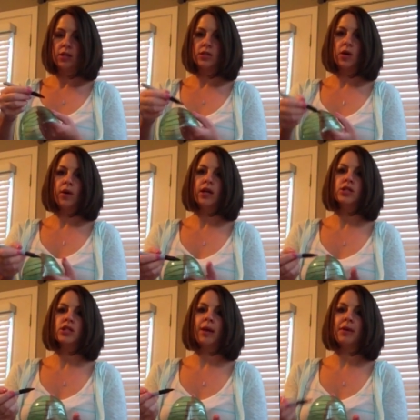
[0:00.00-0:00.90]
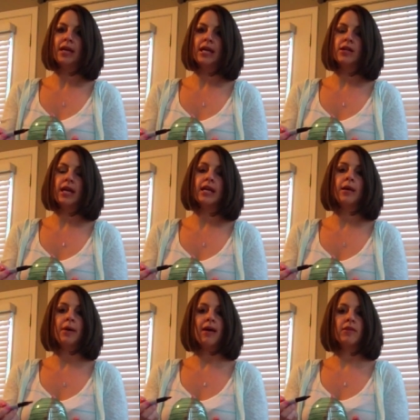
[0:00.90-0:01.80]
So here's, I'm going to end
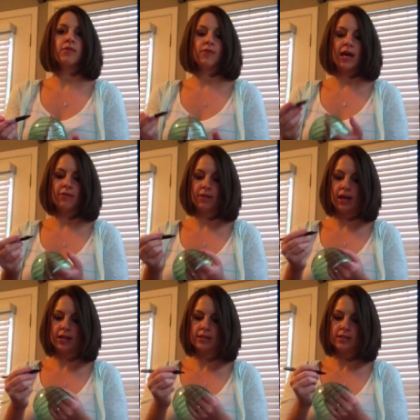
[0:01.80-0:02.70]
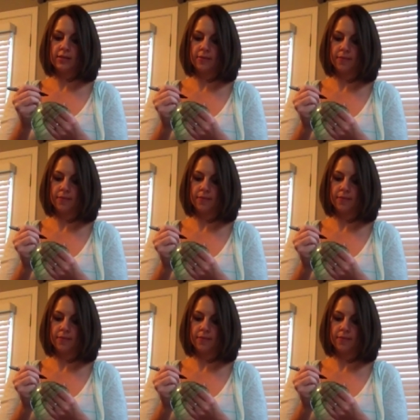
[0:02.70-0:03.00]
up having five lines.